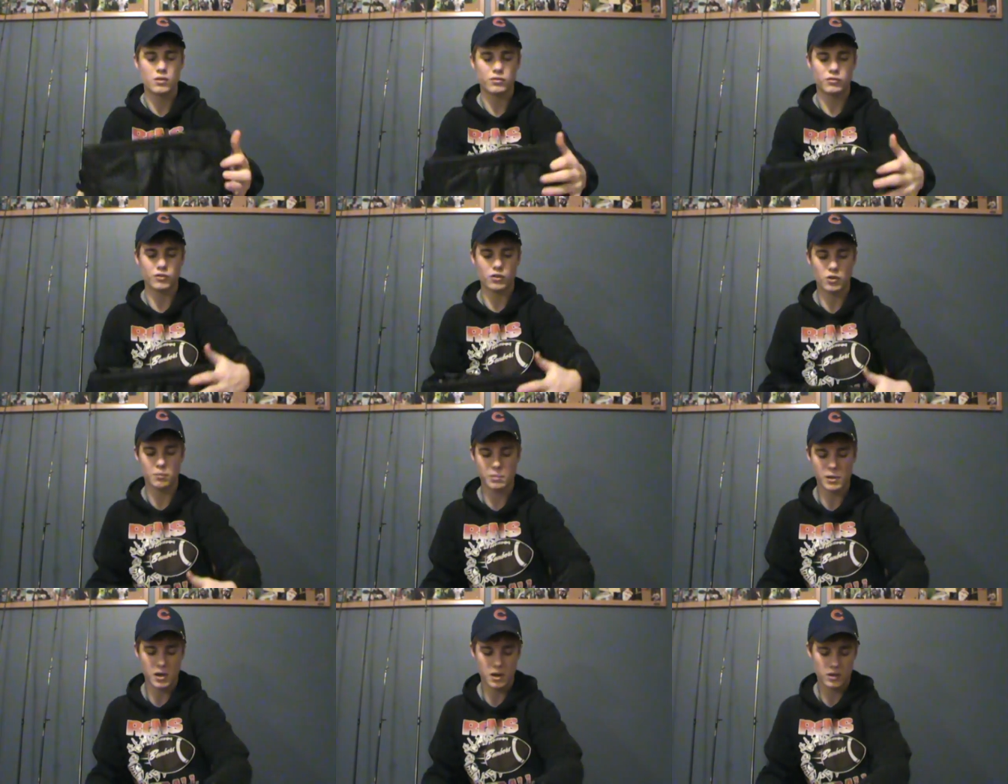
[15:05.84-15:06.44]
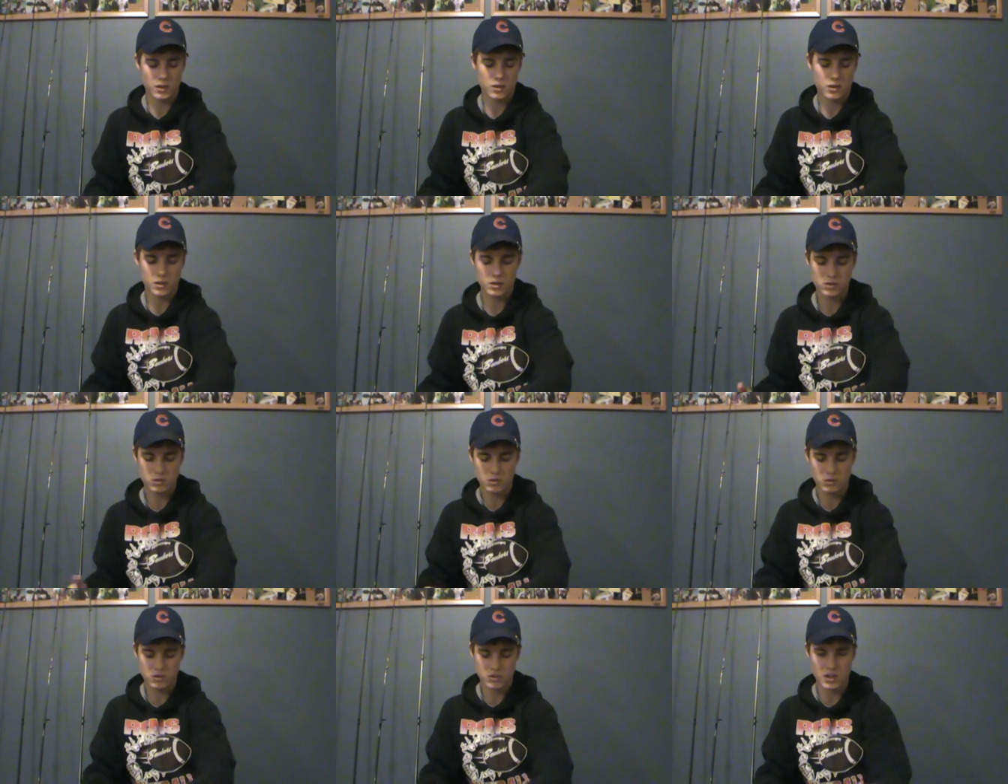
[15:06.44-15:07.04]
Front pocket,
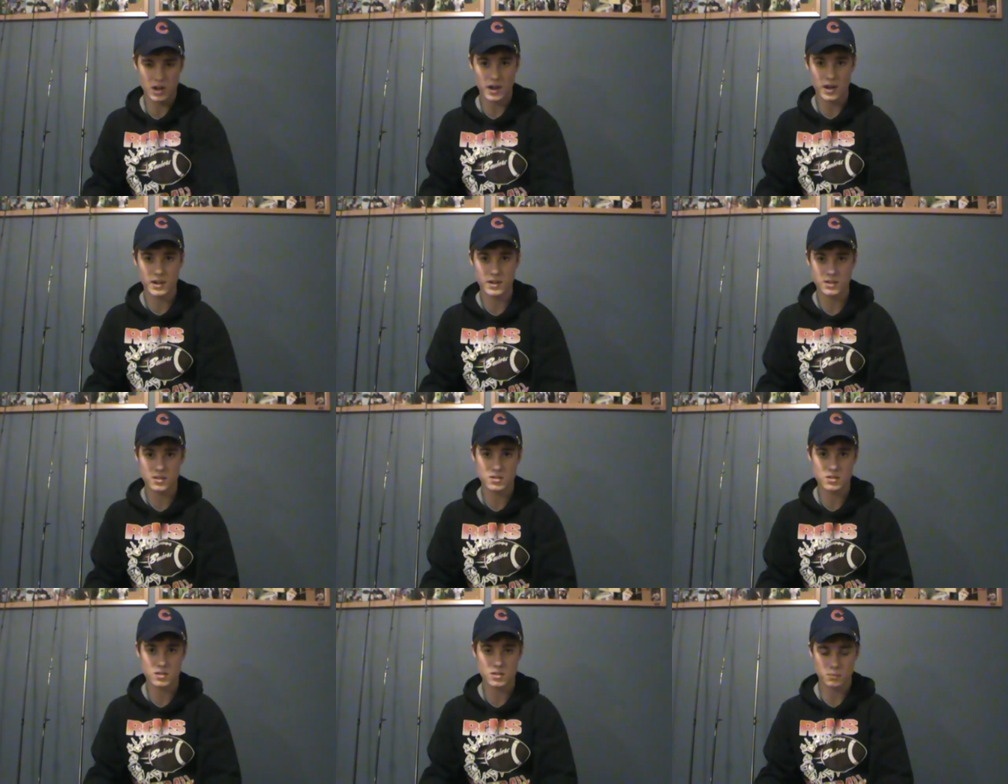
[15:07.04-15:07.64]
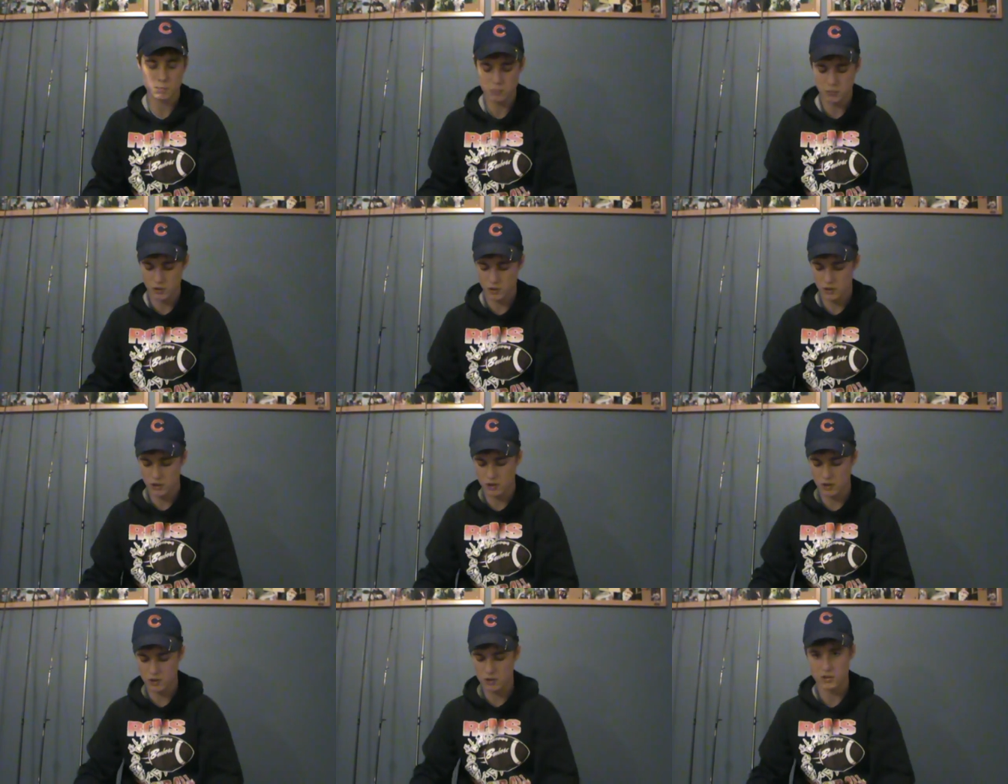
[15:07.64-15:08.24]
2 sides. Pretty
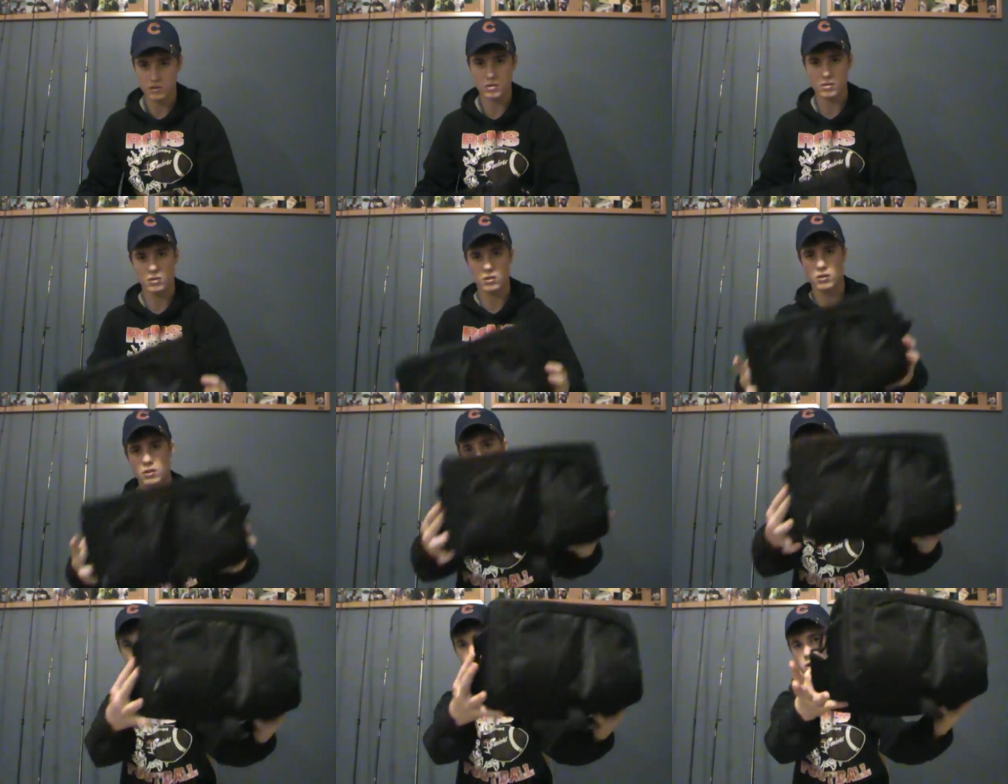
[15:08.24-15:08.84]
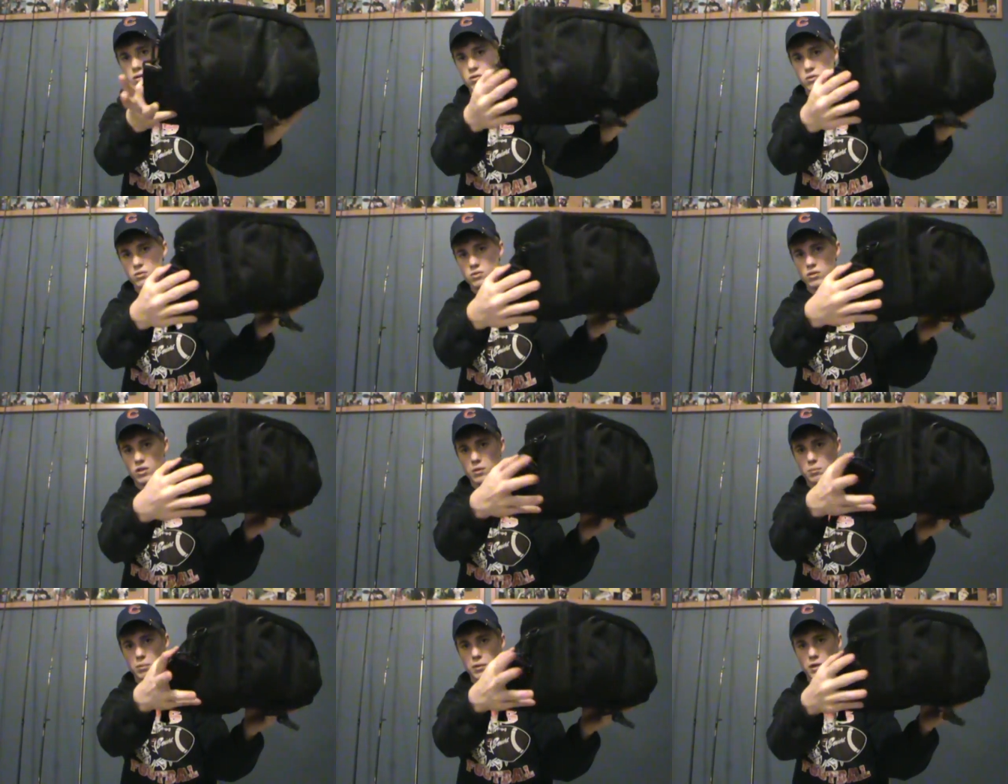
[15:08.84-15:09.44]
nice. 2 side